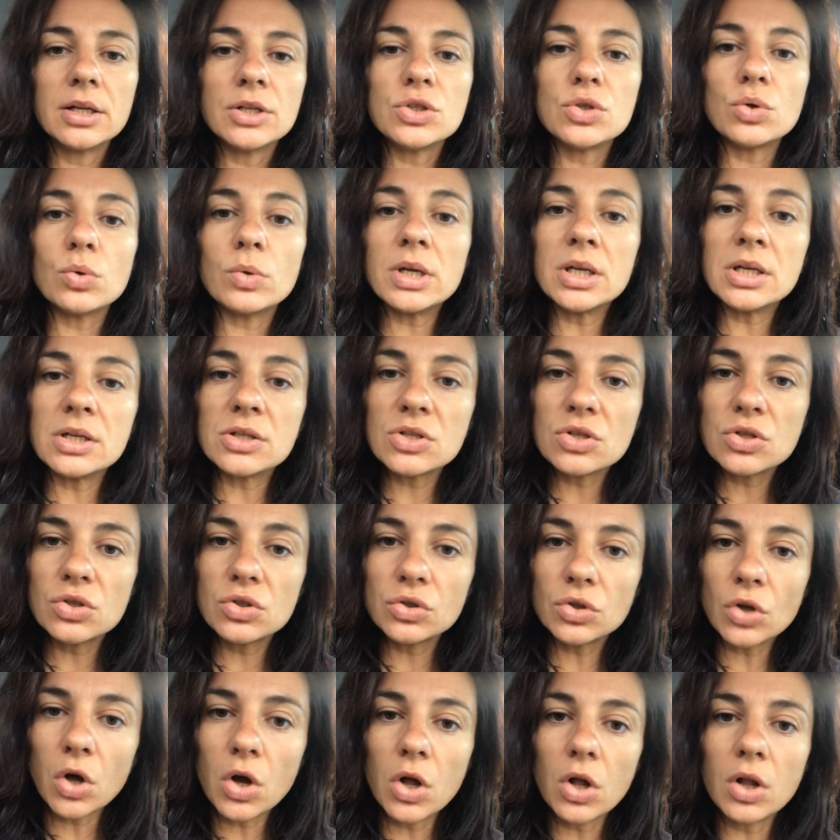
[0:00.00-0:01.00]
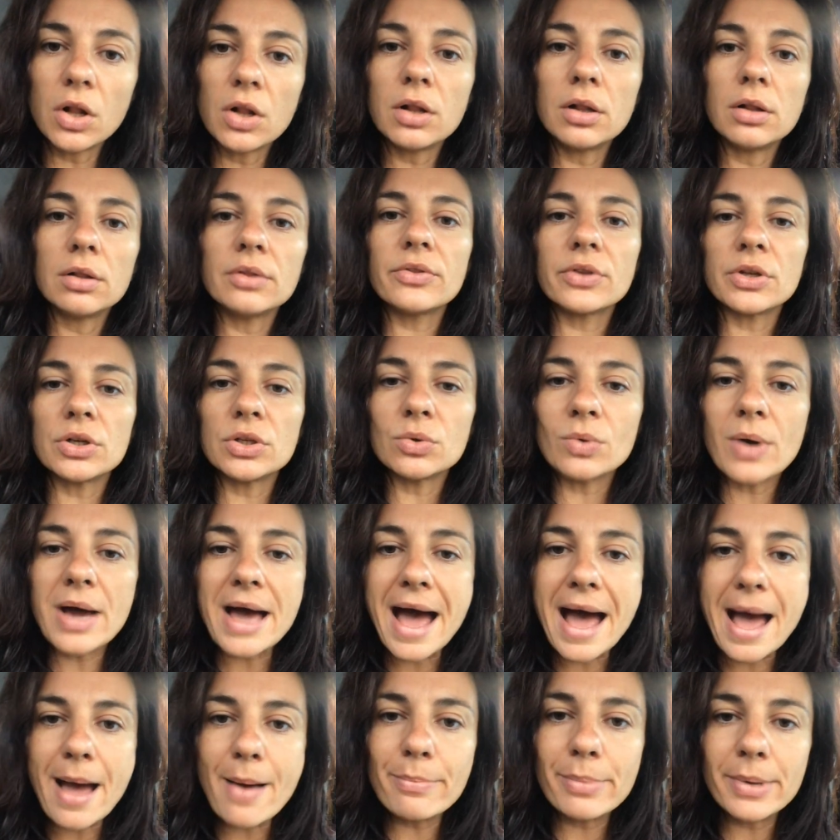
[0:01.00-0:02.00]
to install the new
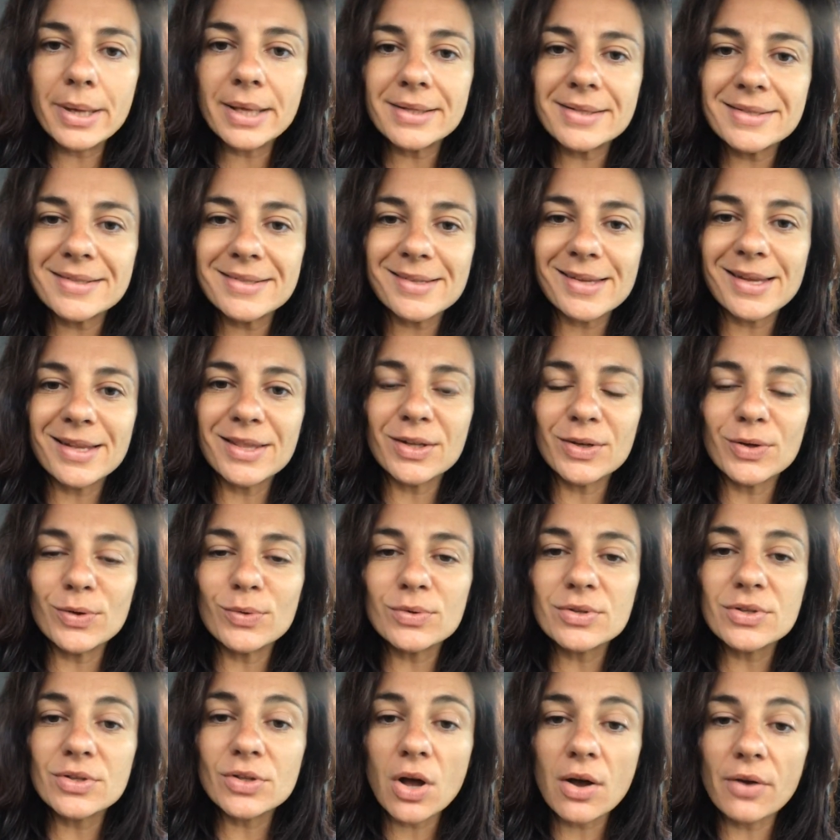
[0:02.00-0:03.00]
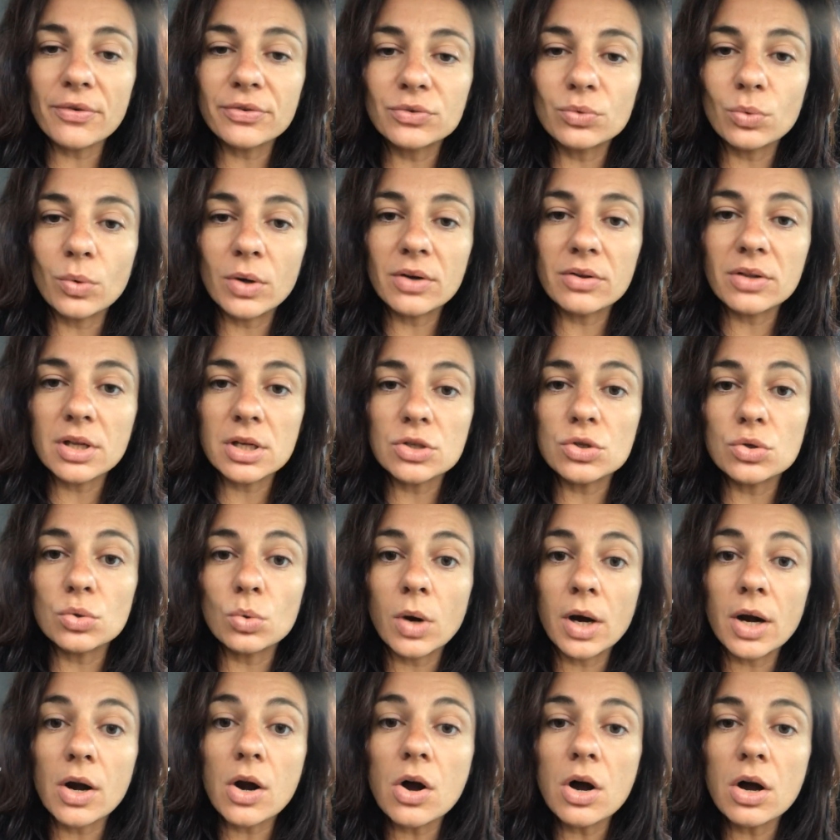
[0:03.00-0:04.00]
habits and the new software that
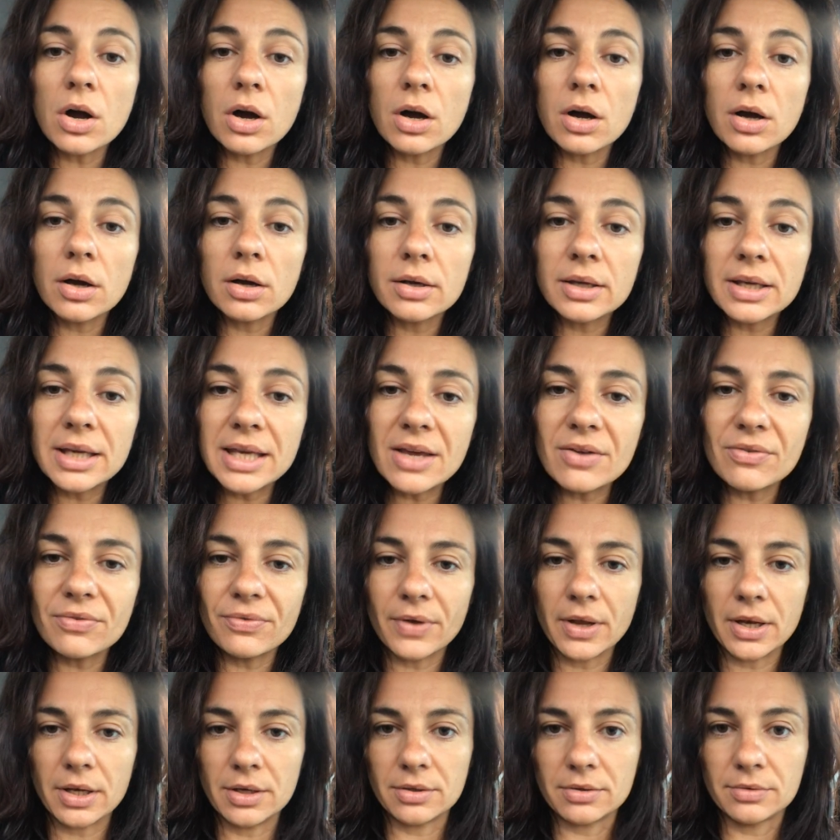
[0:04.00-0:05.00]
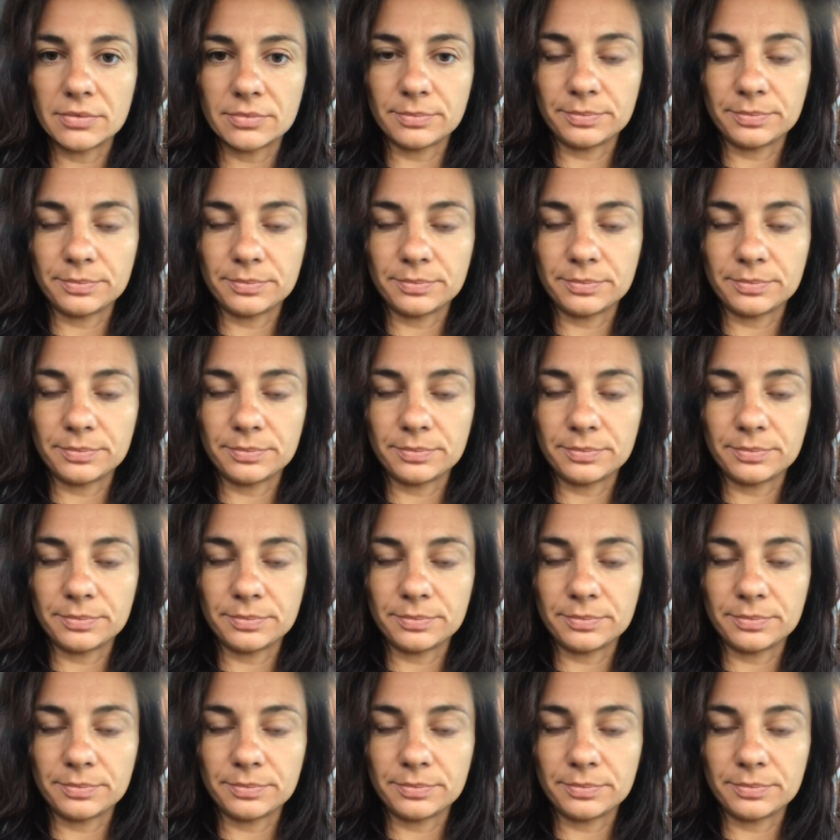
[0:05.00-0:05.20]
you are given.